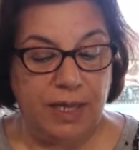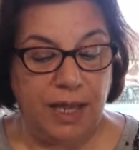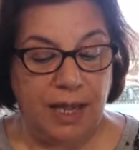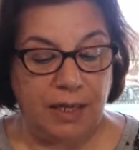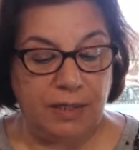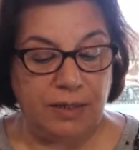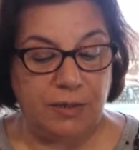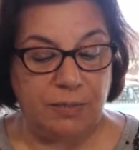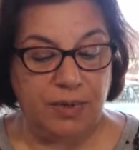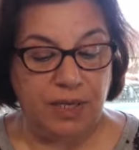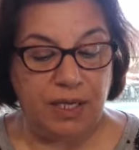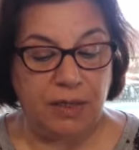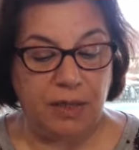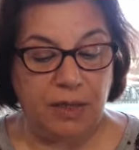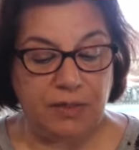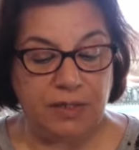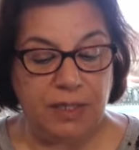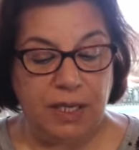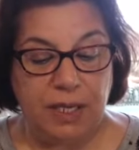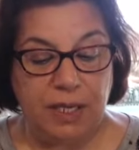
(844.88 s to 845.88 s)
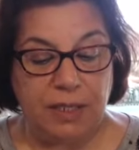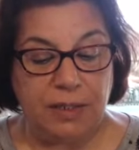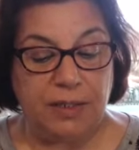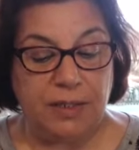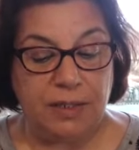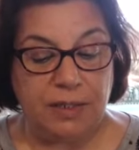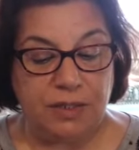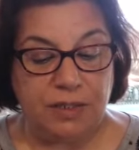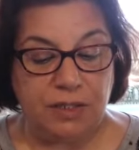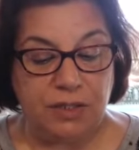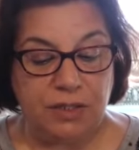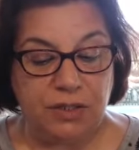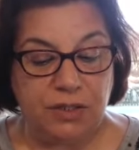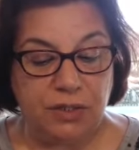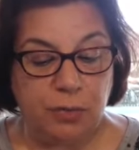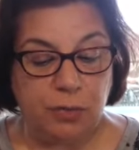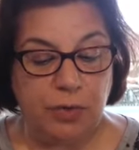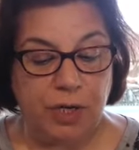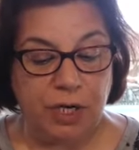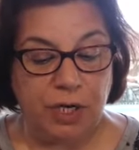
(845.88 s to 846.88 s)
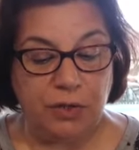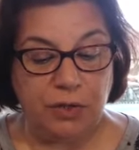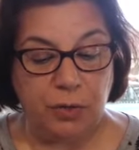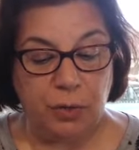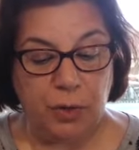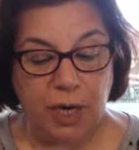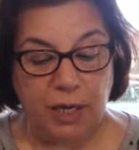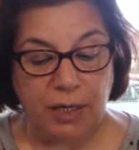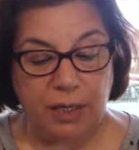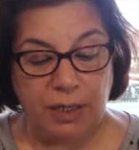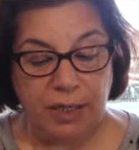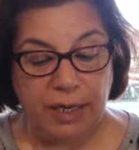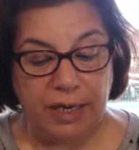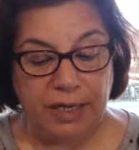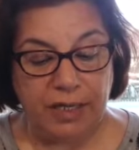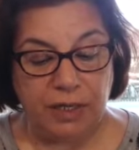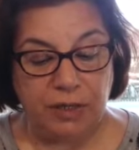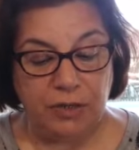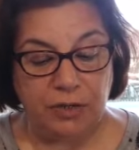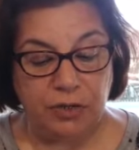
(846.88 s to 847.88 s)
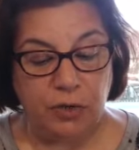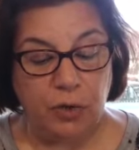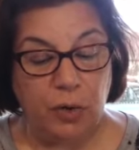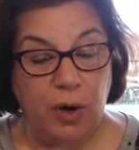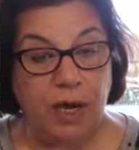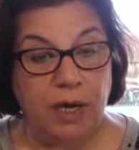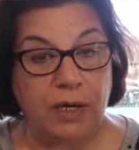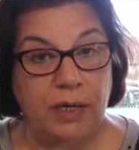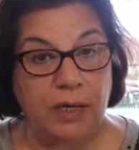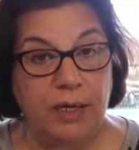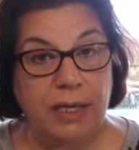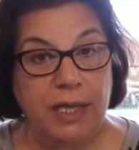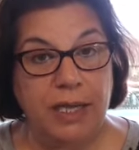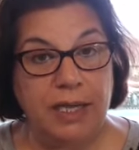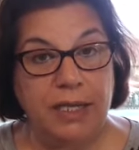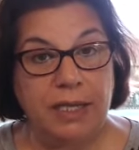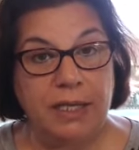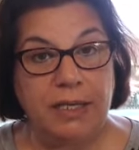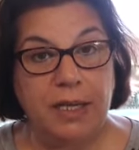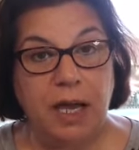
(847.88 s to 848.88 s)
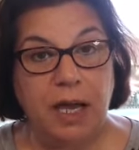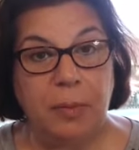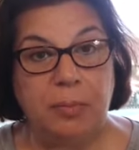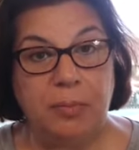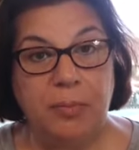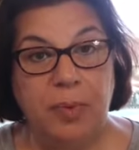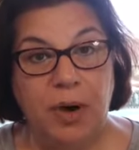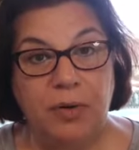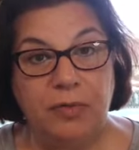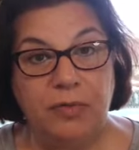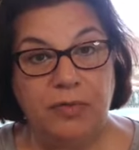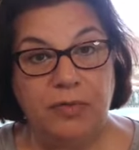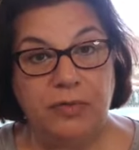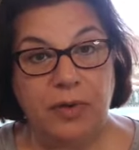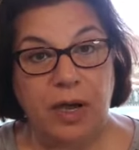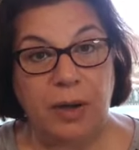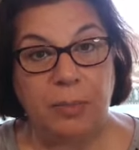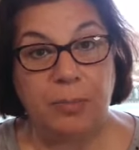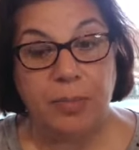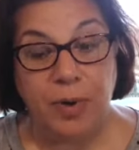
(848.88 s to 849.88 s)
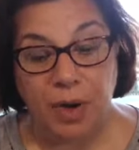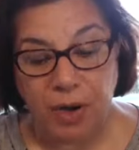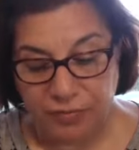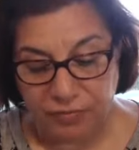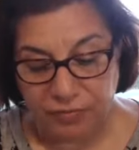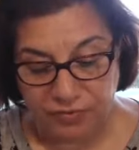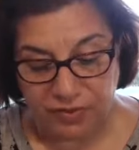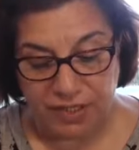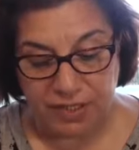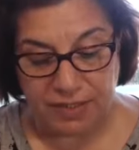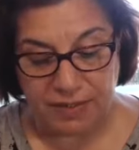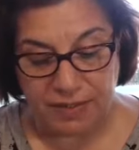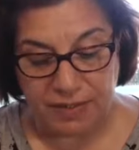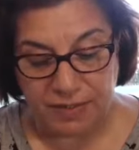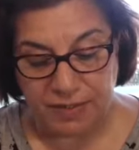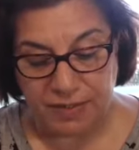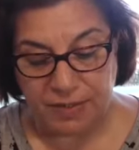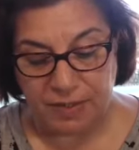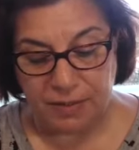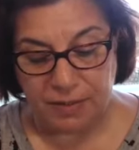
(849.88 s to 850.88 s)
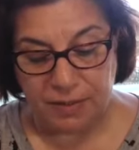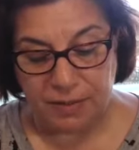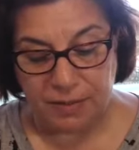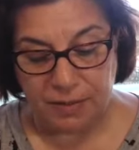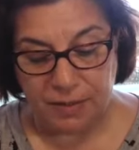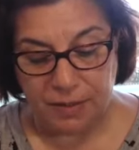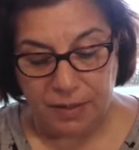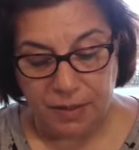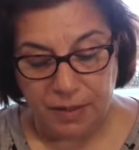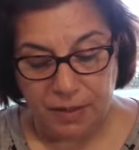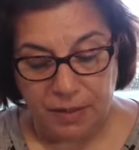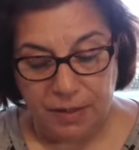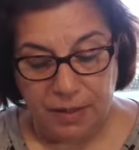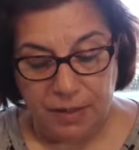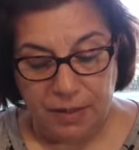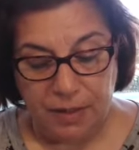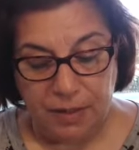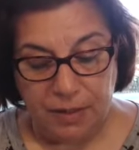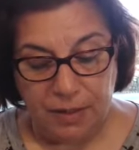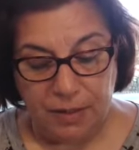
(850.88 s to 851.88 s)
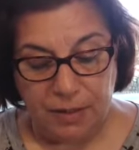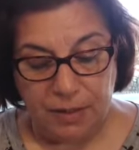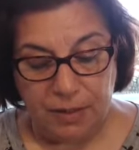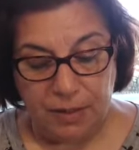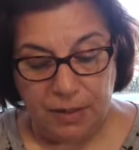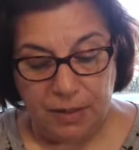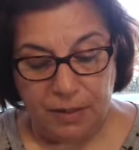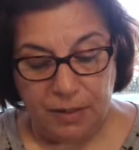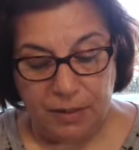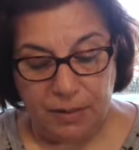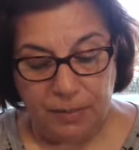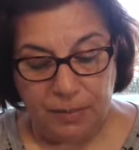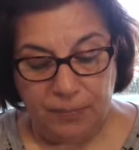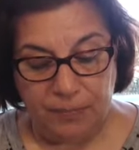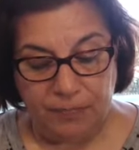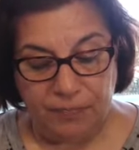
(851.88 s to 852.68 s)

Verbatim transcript: that because this is where you are laying. You are laying above above this. Uh, uh,